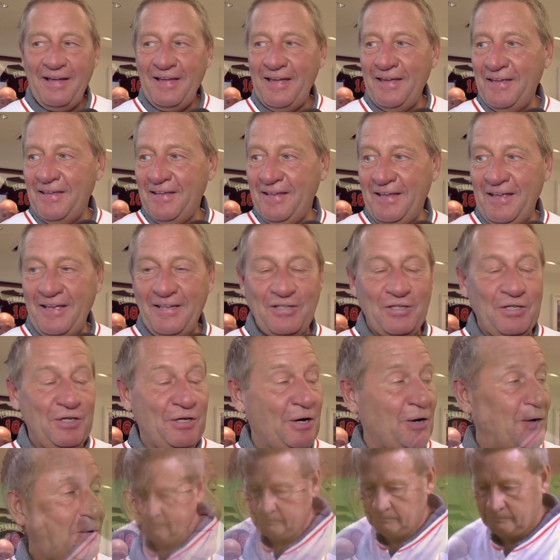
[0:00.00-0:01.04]
it, it, you
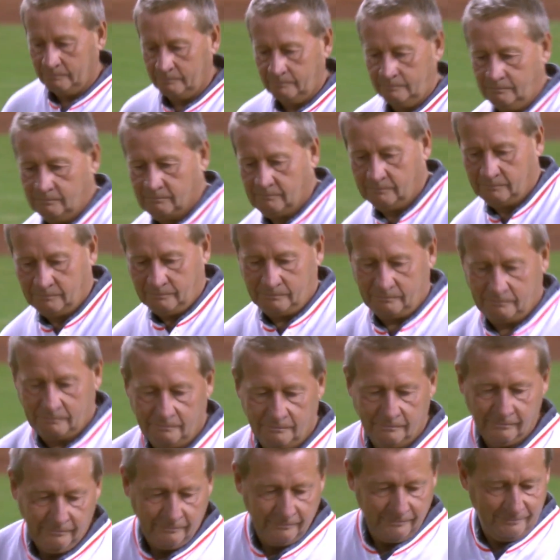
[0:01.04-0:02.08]
know, being in
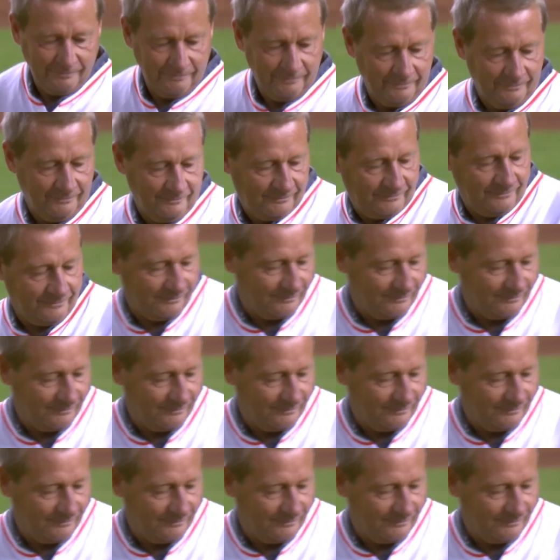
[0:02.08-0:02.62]
sports my whole life,